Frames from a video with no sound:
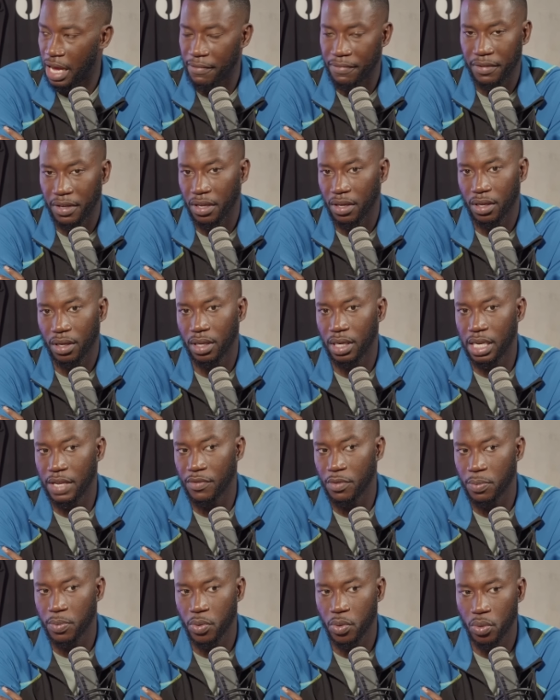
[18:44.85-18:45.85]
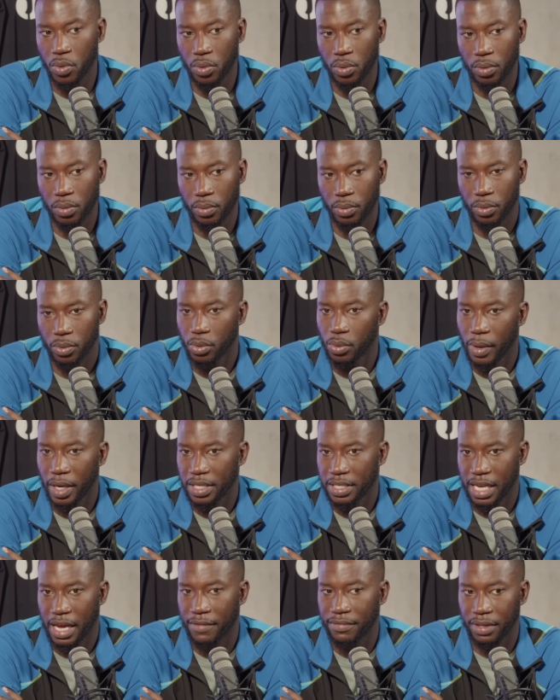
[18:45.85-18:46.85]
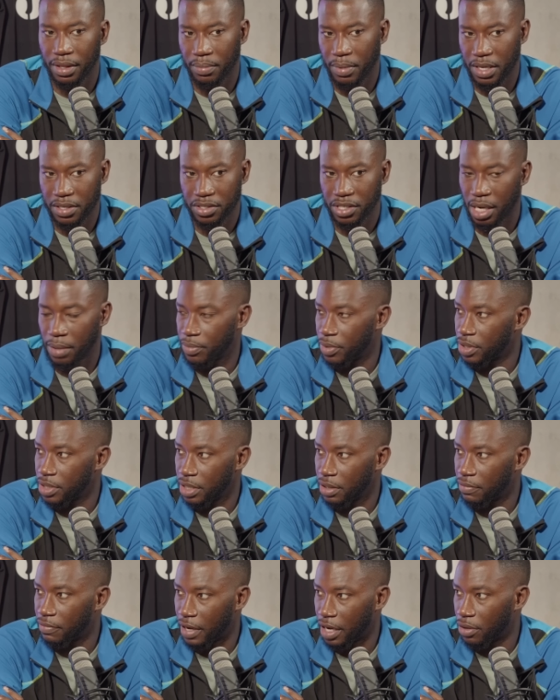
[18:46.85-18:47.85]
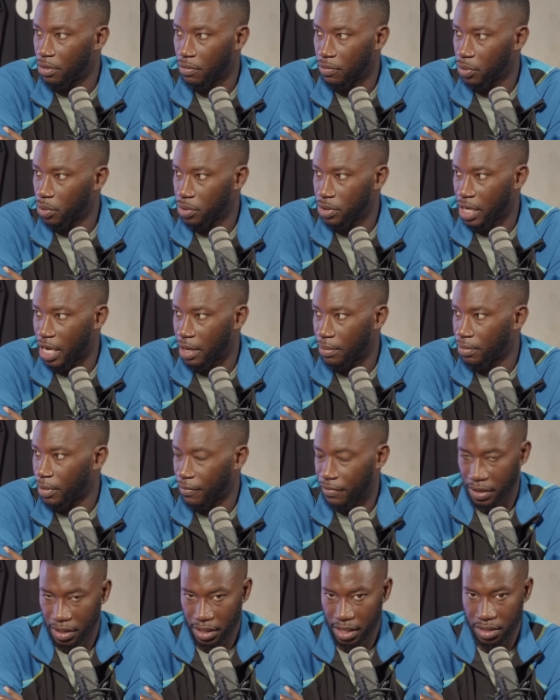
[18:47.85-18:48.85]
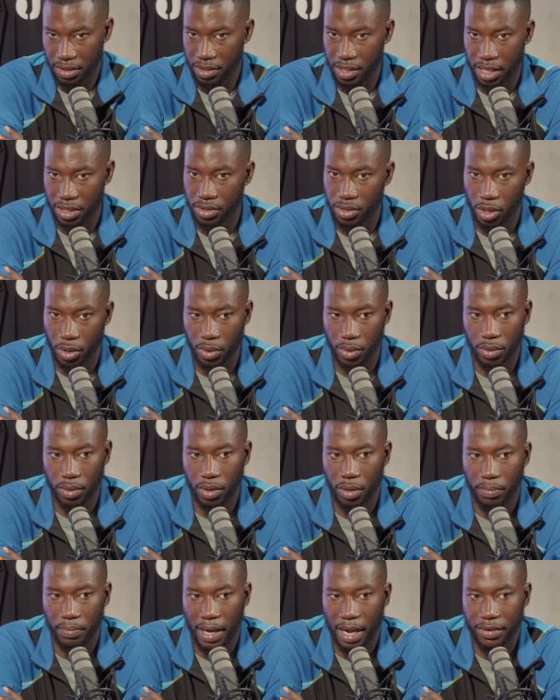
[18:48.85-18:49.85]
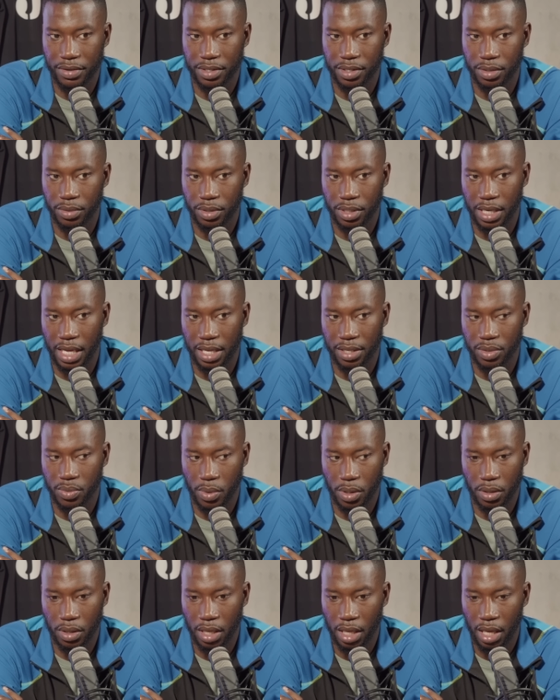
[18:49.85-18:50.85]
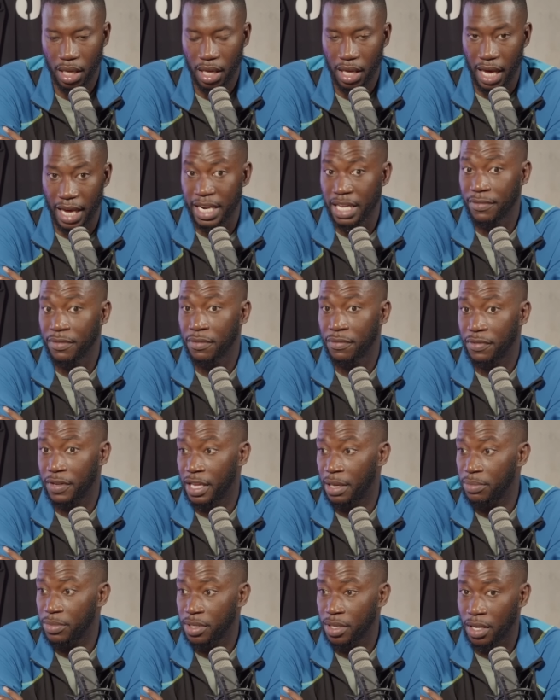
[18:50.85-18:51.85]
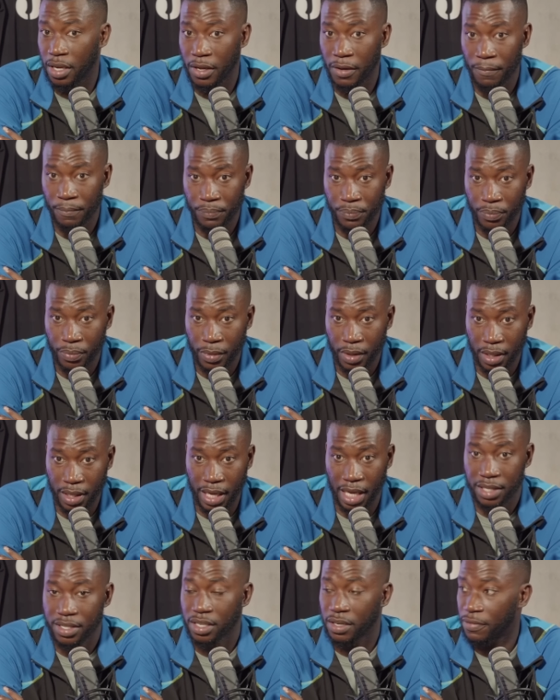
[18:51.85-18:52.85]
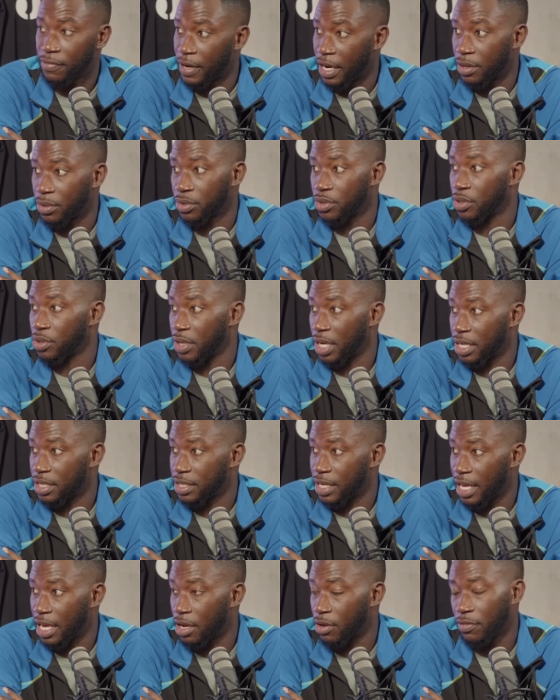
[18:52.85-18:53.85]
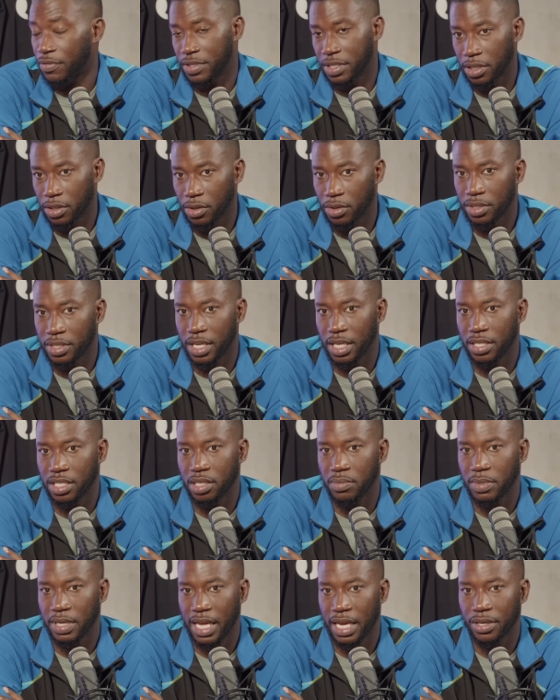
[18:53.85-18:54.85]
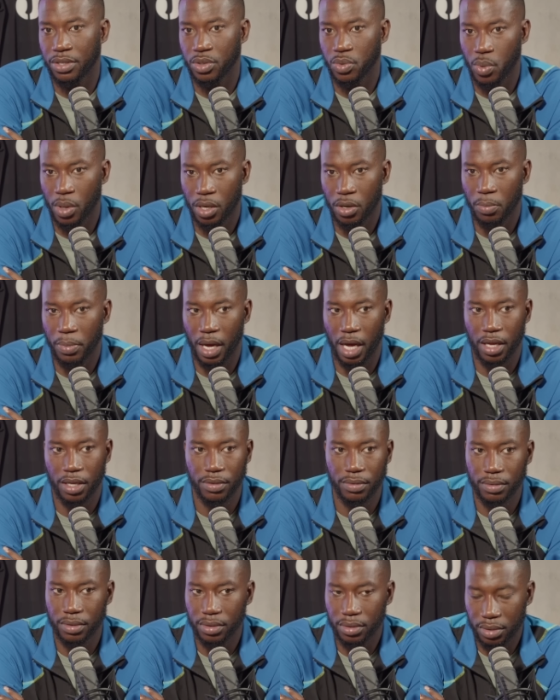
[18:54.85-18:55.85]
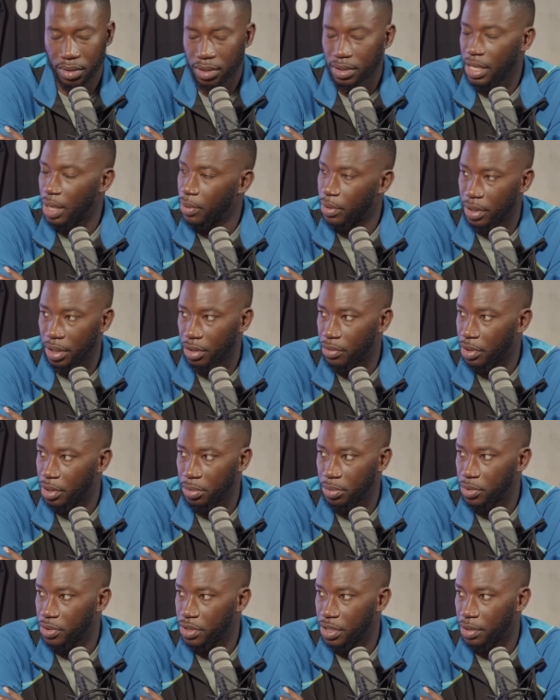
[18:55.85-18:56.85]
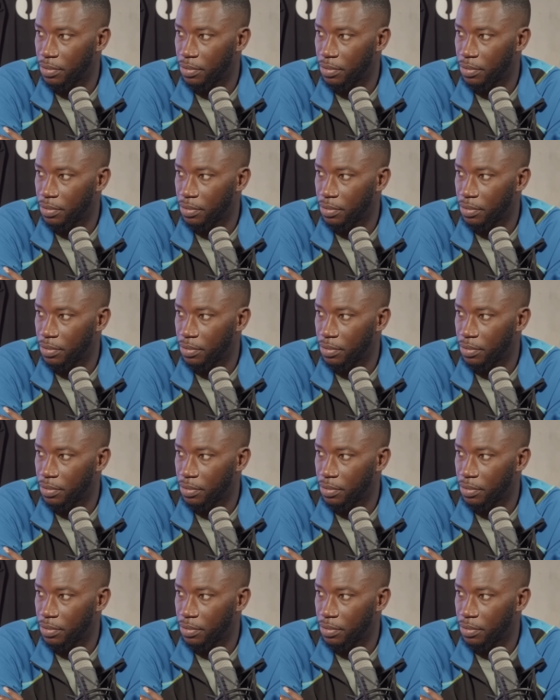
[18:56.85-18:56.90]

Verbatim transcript: I think mm. Liverpool will always have the best Champions League final of all mm. time. I think there's there's no comparison to that as well. And even for them to get to the final two years later, obviously lose AC Milan yeah. as well, but they were an incredible team.